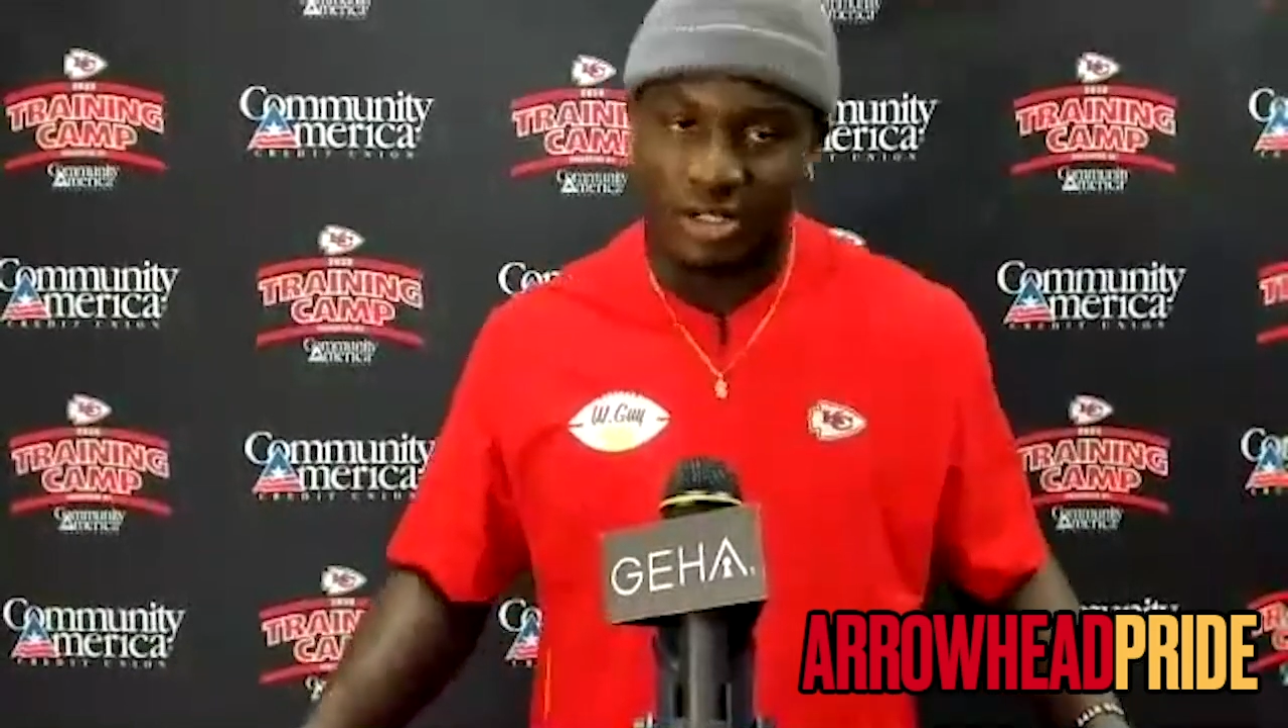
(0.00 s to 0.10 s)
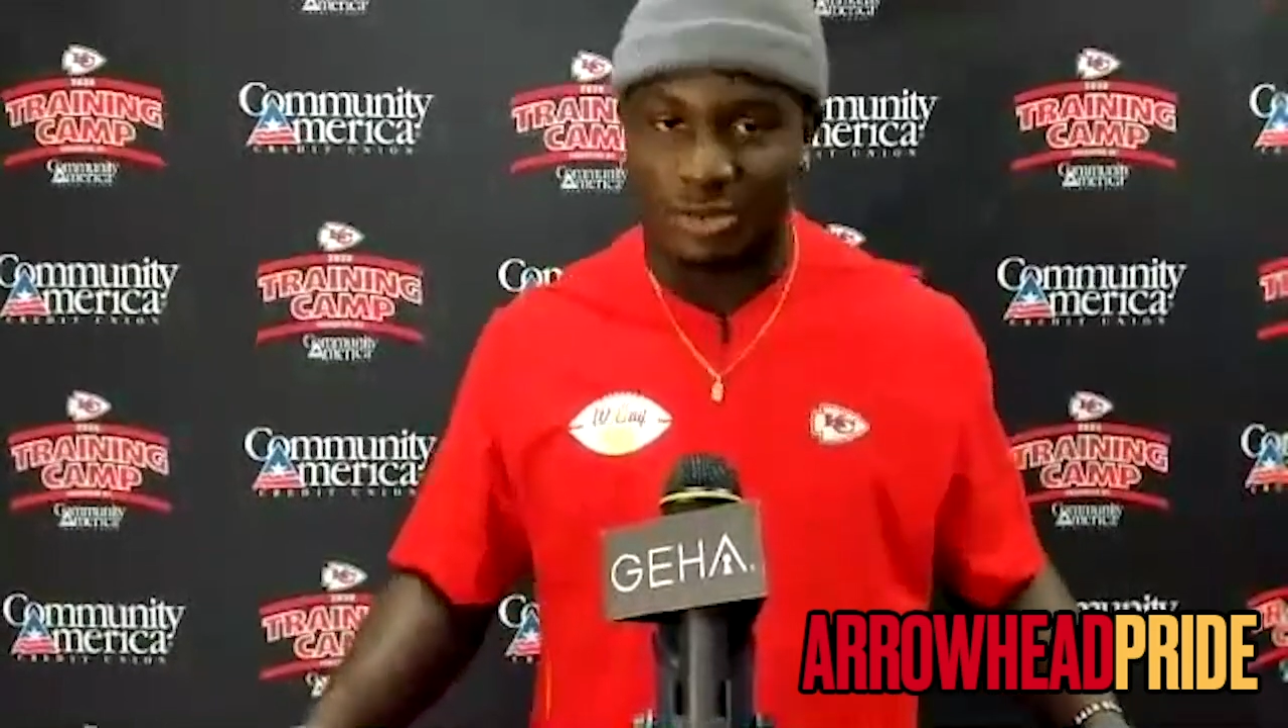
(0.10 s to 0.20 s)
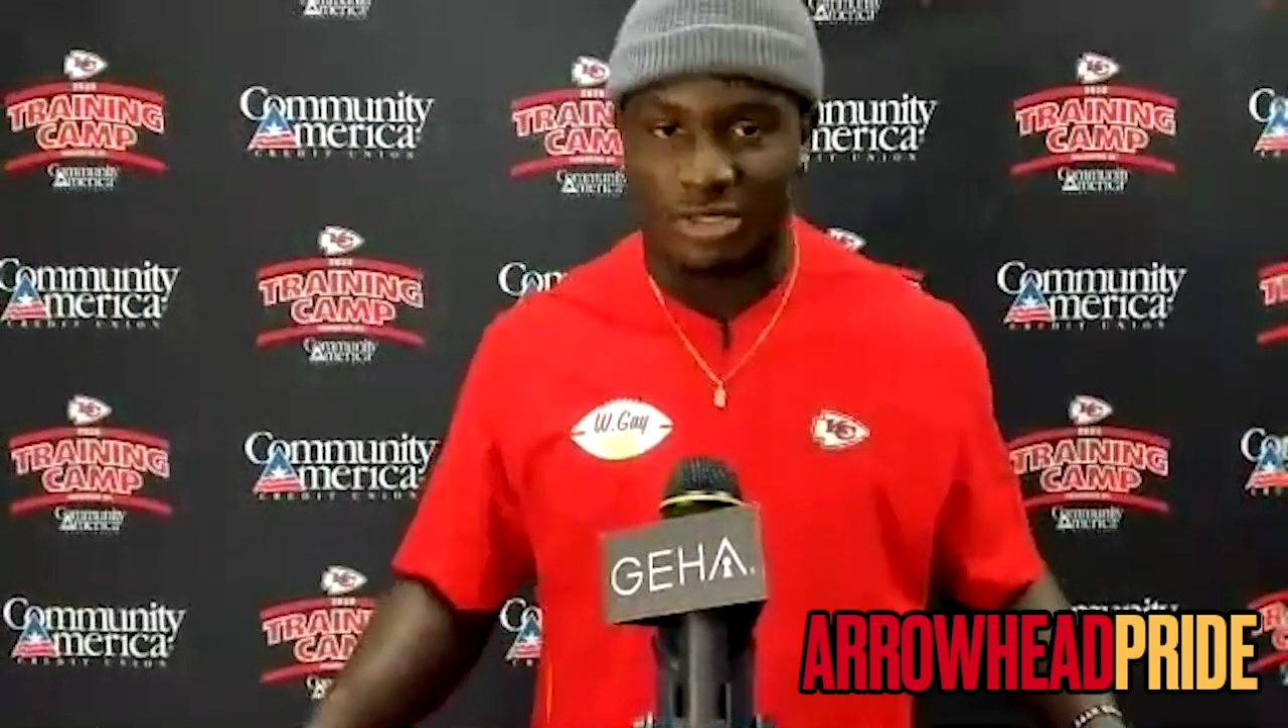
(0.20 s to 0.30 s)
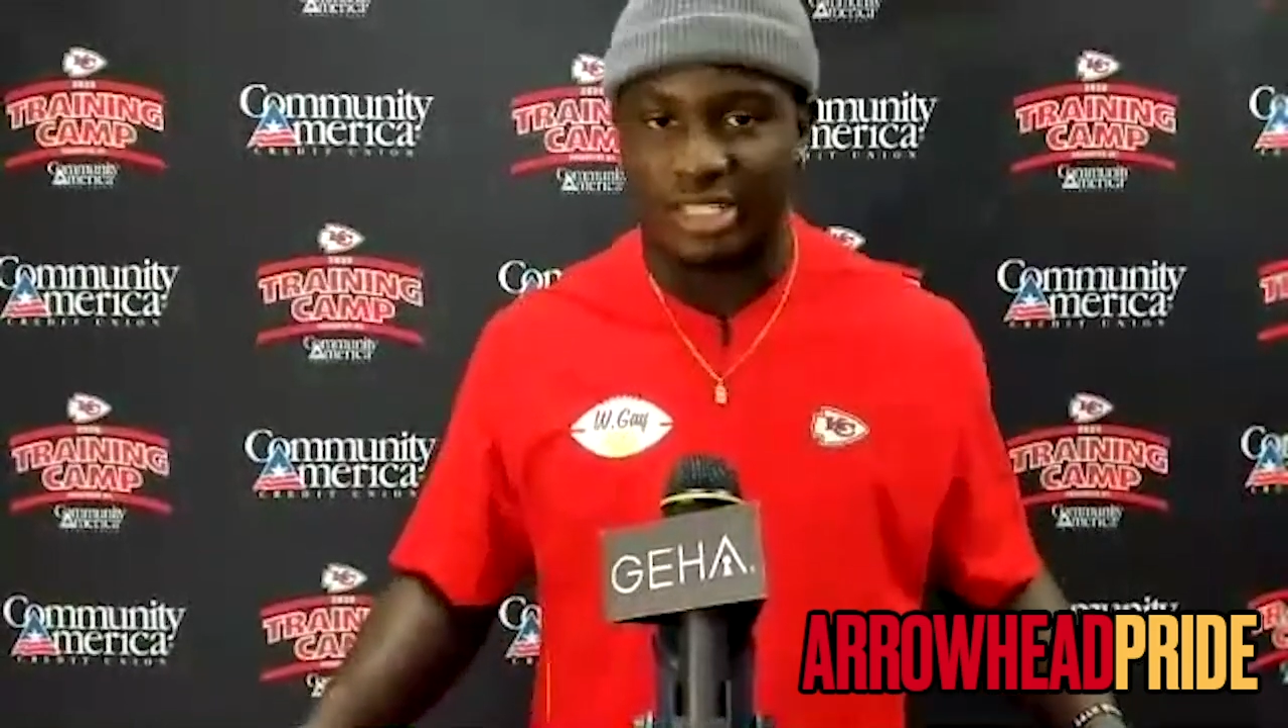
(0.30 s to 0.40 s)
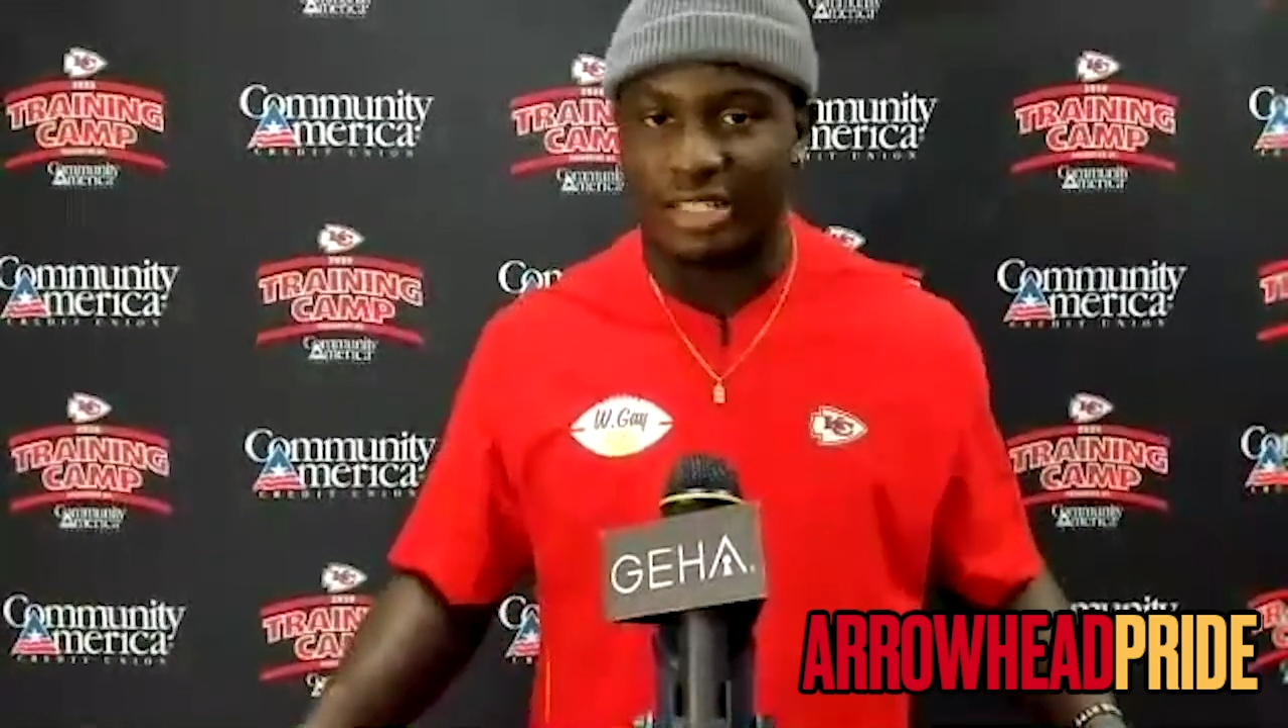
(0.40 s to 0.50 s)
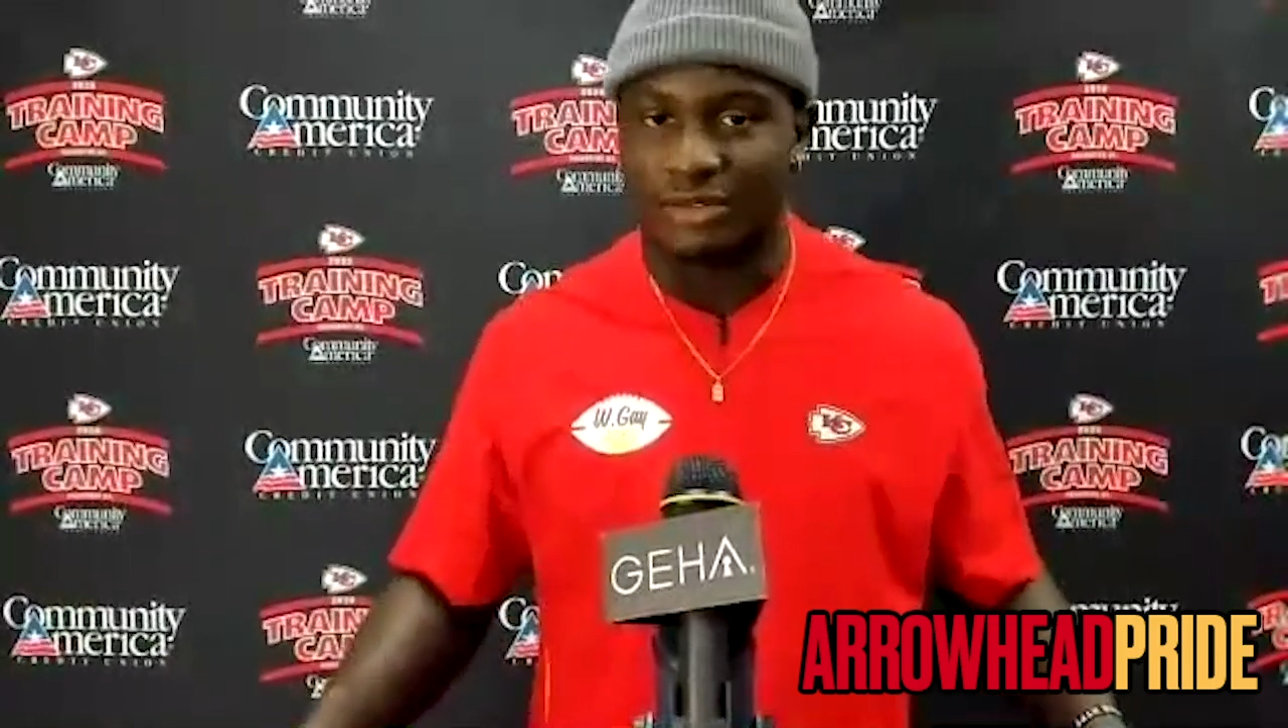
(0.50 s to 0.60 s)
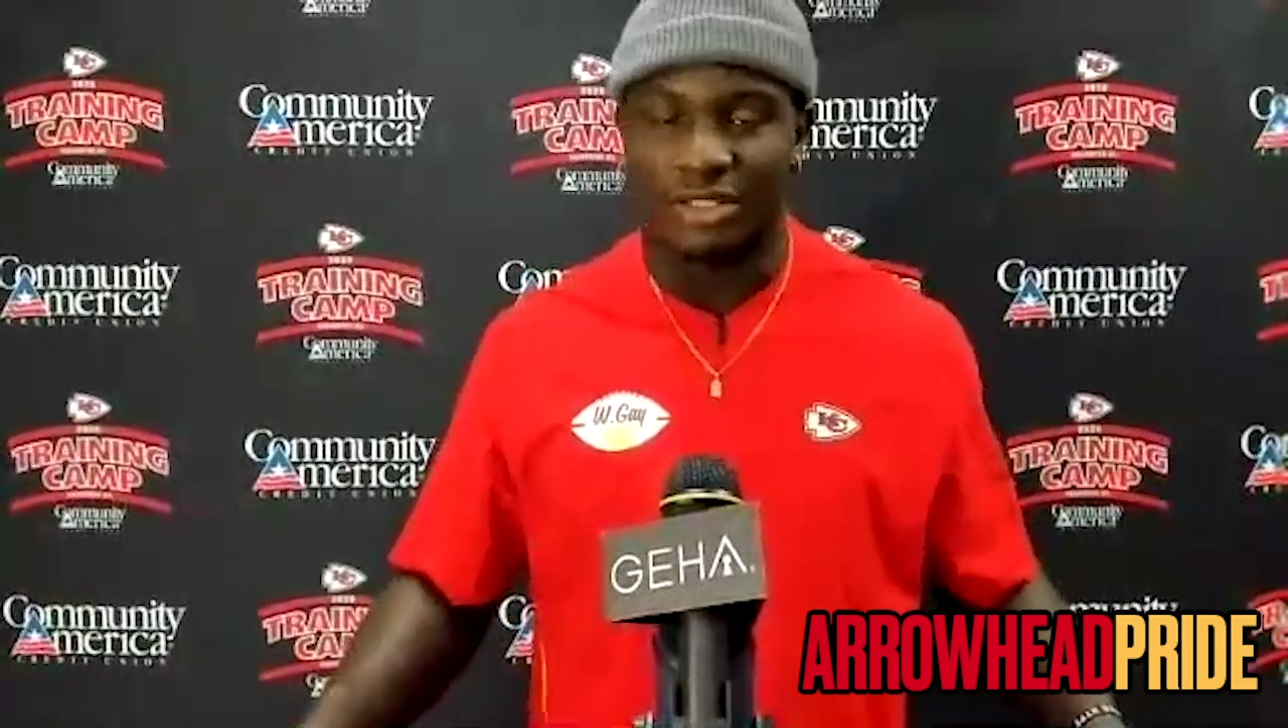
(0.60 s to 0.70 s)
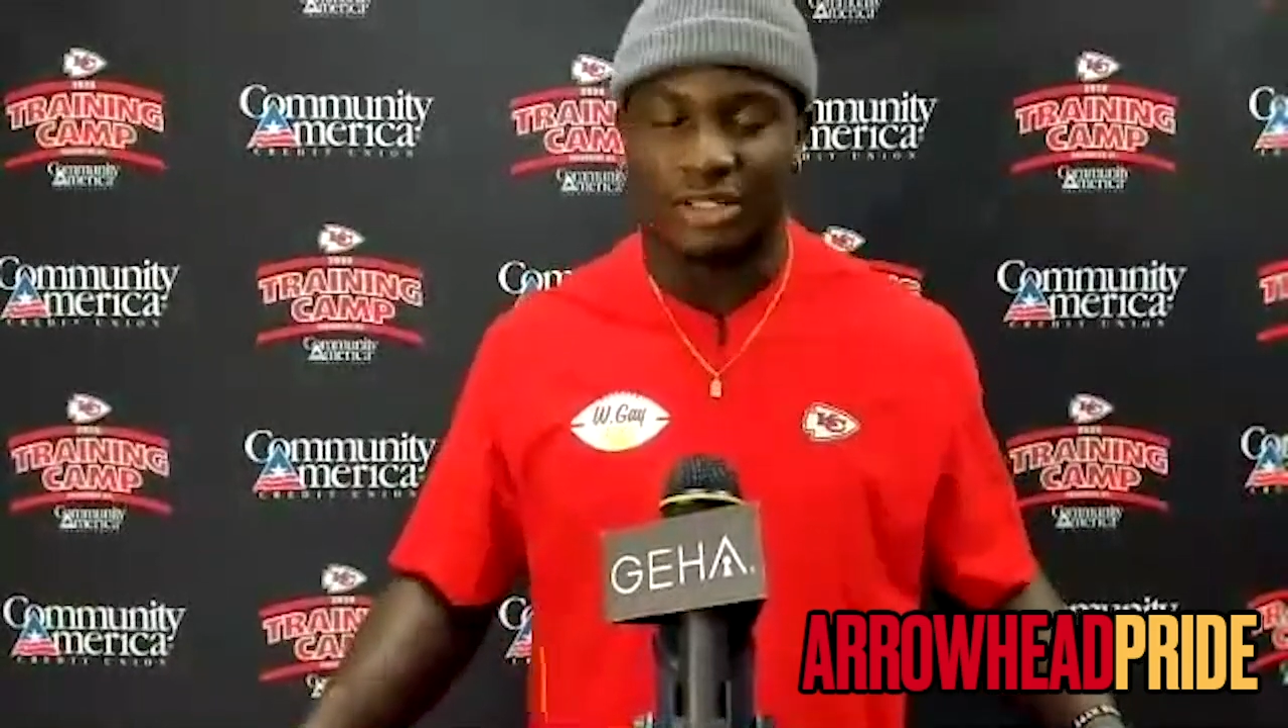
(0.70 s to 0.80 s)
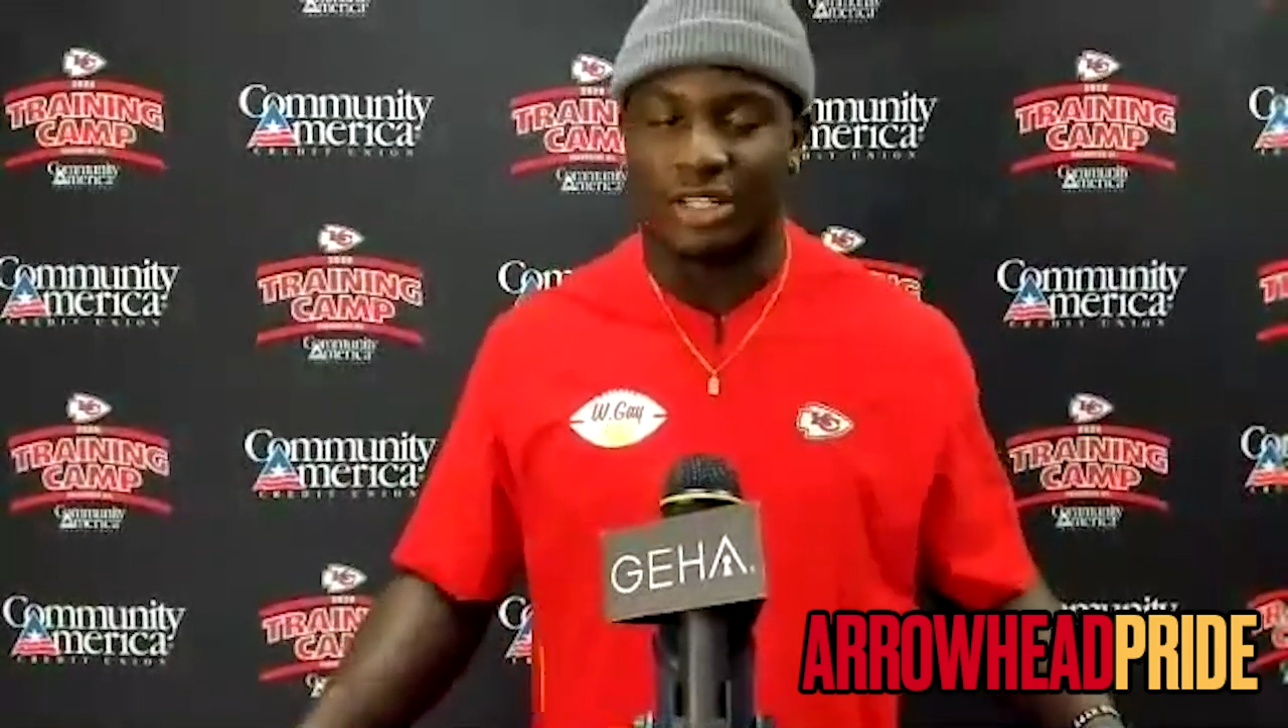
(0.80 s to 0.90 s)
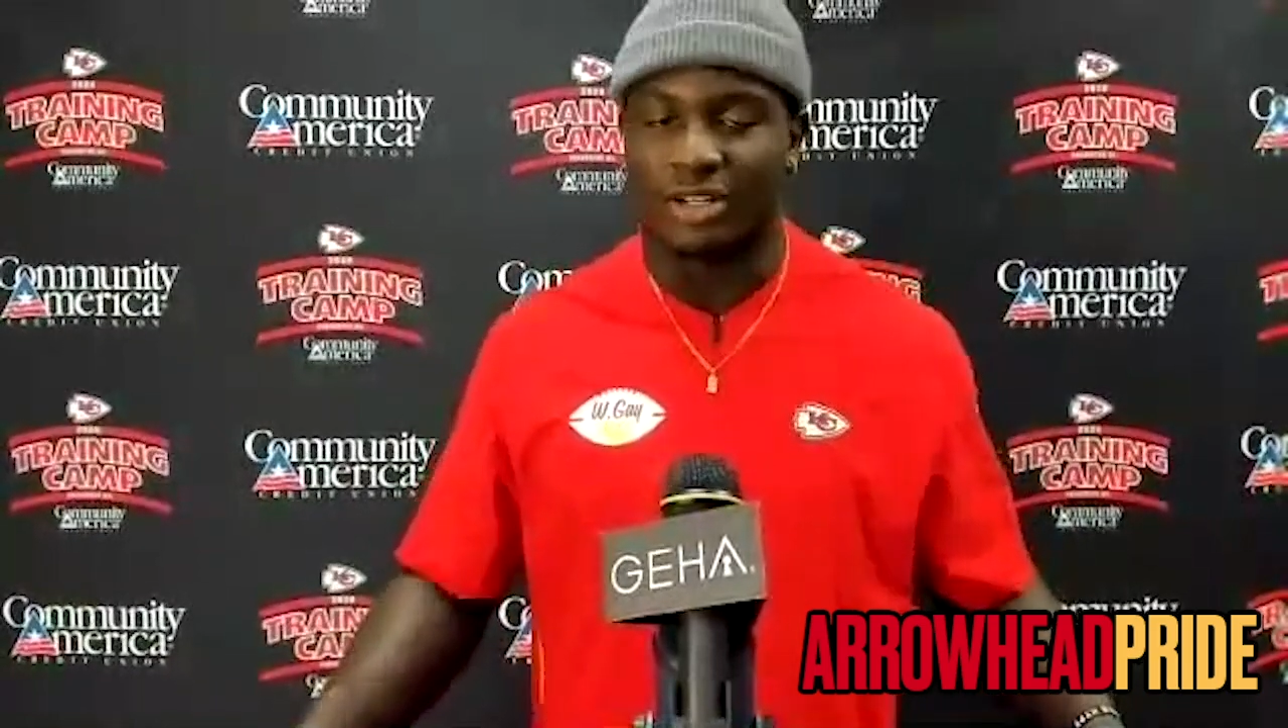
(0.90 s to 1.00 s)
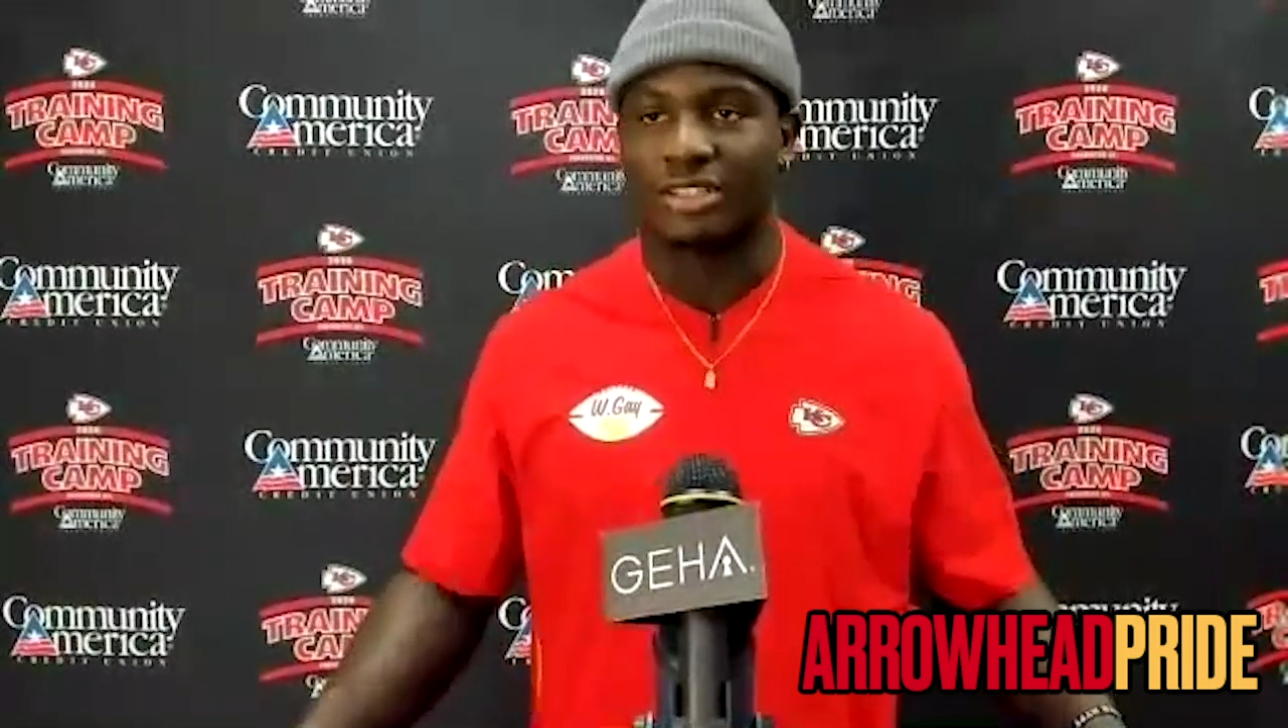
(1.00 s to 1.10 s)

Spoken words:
receiver, you know.